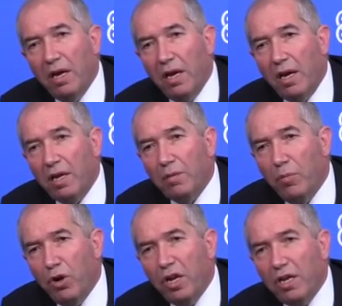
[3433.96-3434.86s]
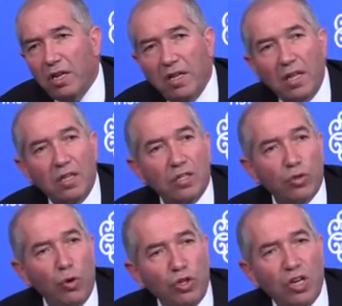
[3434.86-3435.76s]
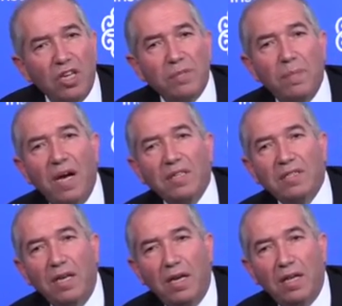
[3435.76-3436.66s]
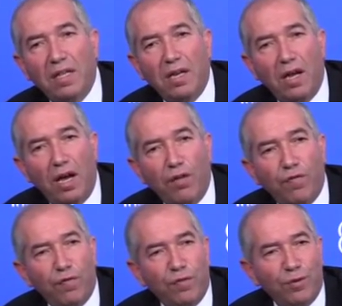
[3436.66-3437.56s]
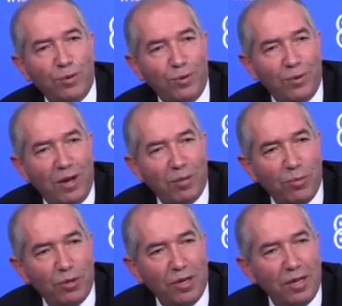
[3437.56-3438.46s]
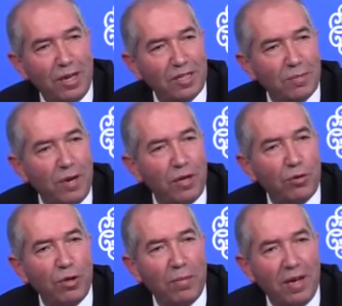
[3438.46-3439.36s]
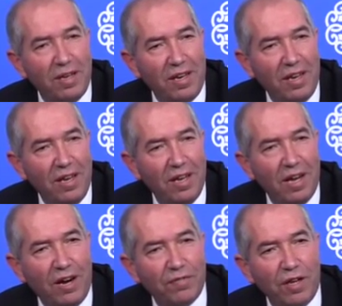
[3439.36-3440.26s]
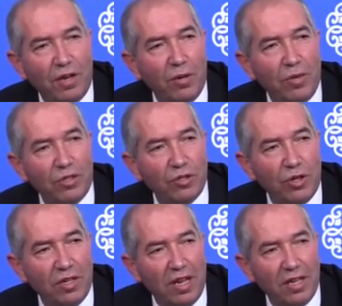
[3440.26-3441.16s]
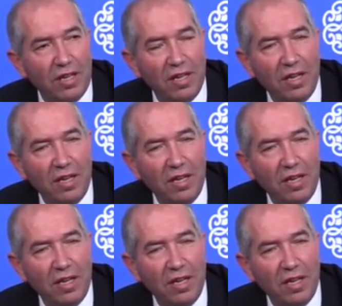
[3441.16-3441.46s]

It, eh, it monitored that the soldier is passing the knife to and put it next by to the body after it was shot dead.